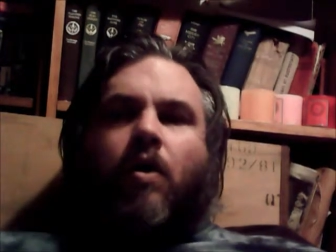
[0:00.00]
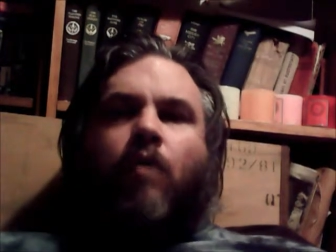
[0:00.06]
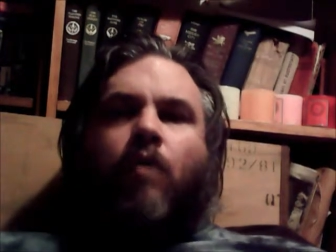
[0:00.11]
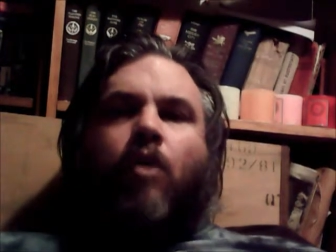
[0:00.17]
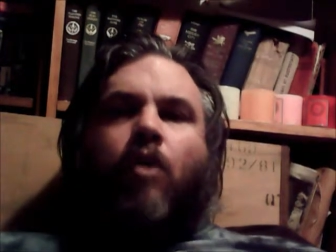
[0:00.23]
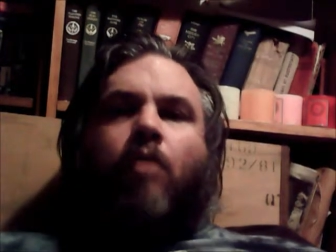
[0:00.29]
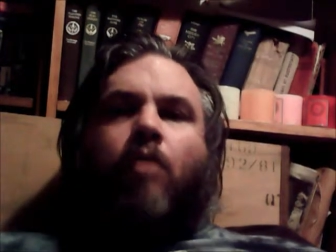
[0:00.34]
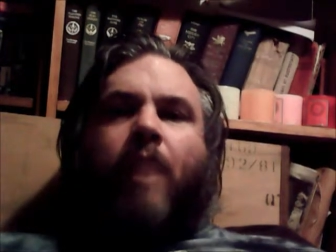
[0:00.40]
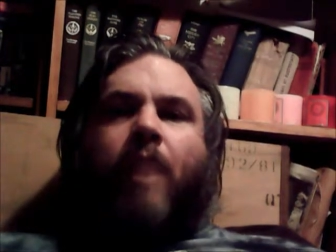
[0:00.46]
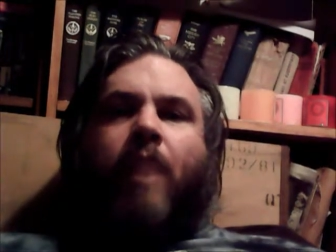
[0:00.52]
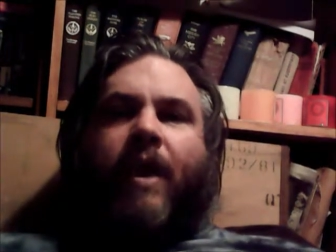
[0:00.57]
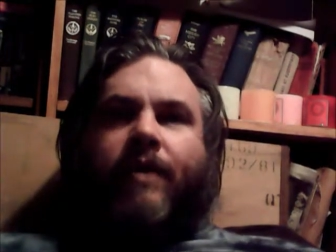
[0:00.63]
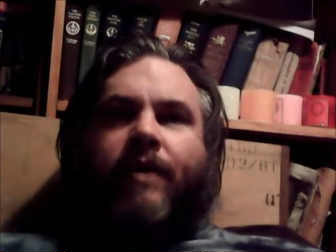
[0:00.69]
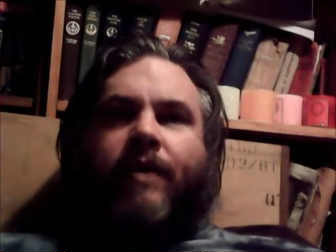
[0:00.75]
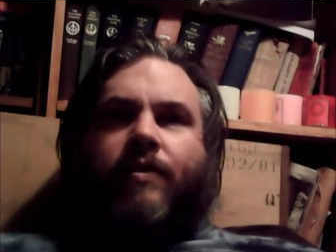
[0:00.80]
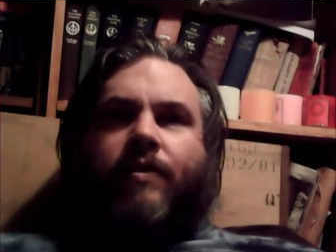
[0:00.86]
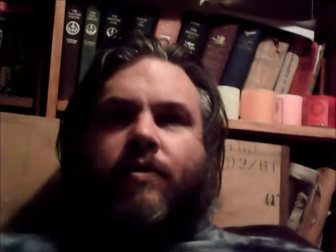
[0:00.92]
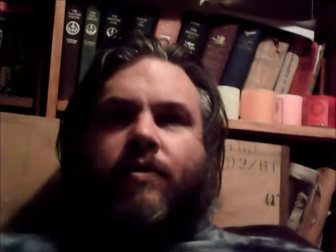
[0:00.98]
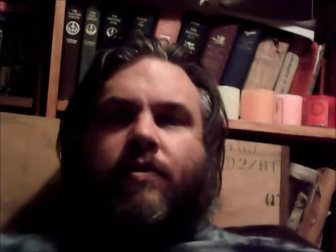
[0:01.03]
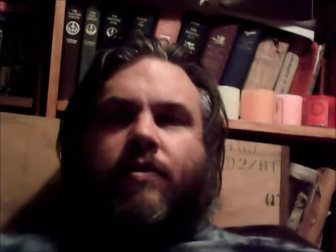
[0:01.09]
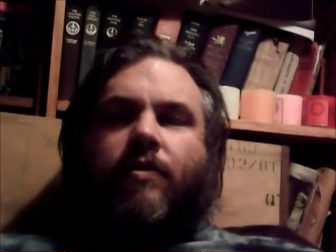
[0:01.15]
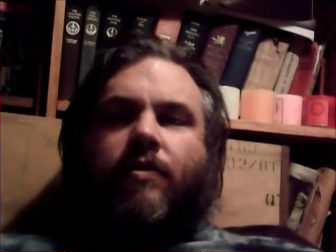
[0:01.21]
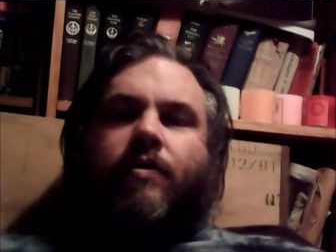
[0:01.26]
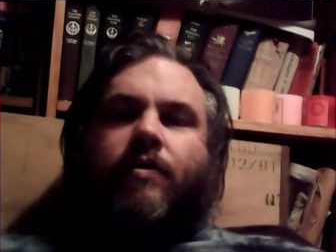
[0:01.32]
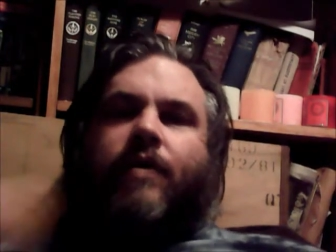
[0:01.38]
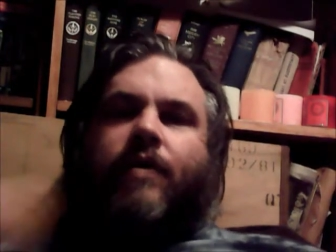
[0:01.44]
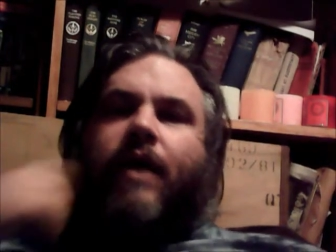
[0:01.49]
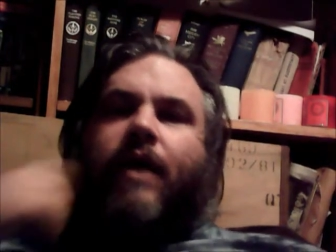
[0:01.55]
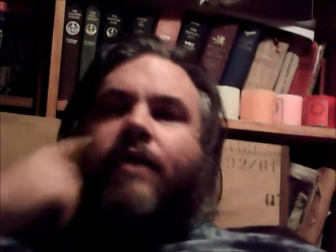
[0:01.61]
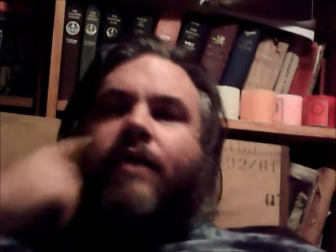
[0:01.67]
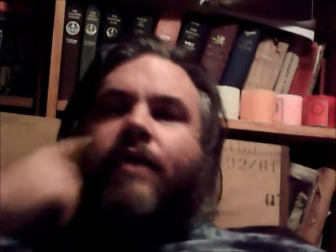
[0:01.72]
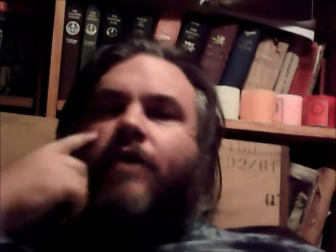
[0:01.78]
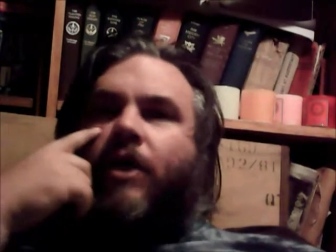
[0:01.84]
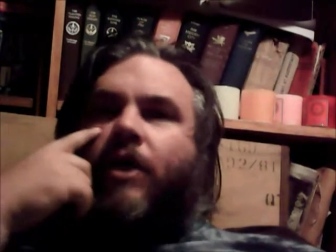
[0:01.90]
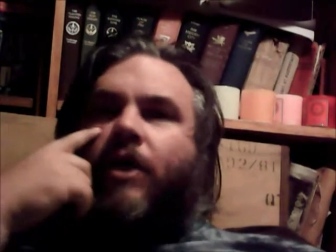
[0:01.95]
Romance. Take a
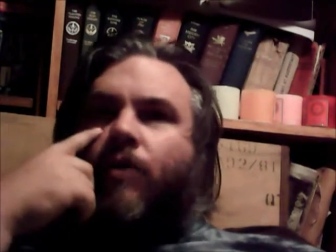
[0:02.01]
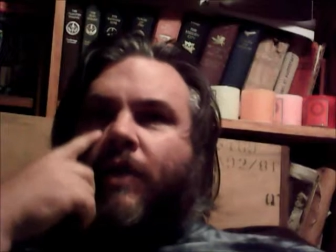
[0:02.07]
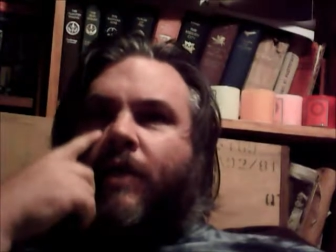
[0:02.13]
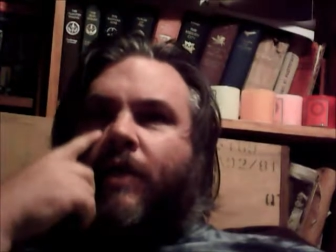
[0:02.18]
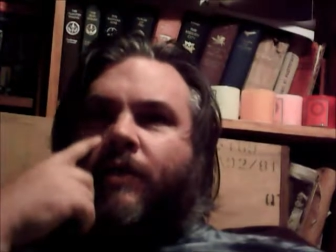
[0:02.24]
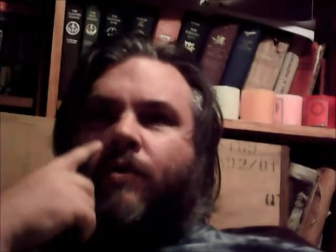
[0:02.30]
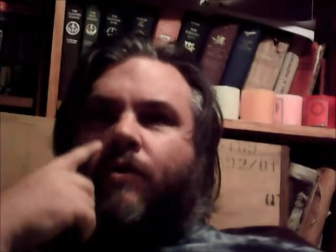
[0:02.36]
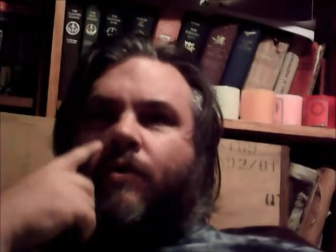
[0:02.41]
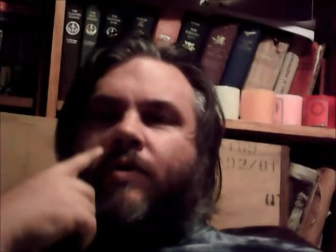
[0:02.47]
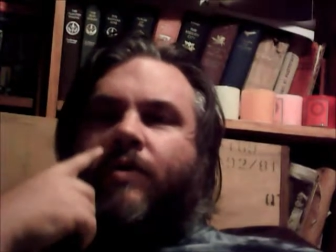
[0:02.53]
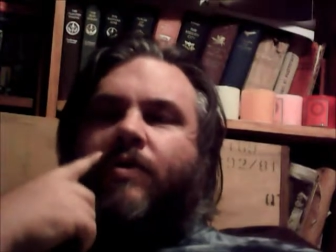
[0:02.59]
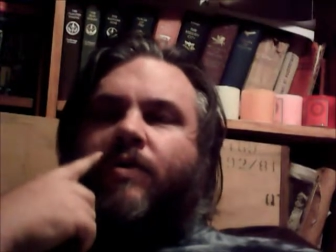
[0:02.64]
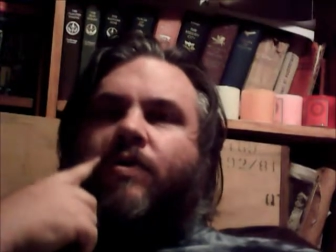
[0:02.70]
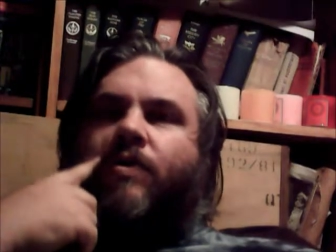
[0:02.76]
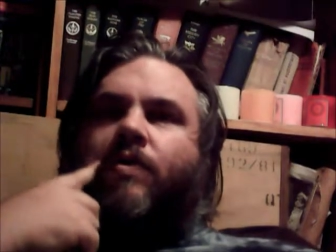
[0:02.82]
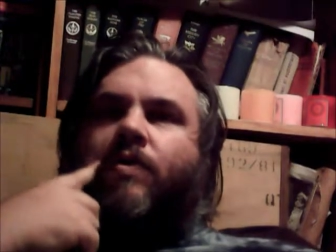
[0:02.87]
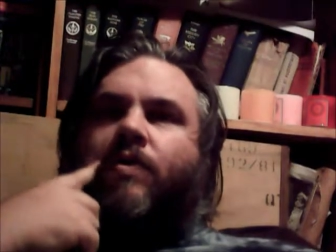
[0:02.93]
genuine interest.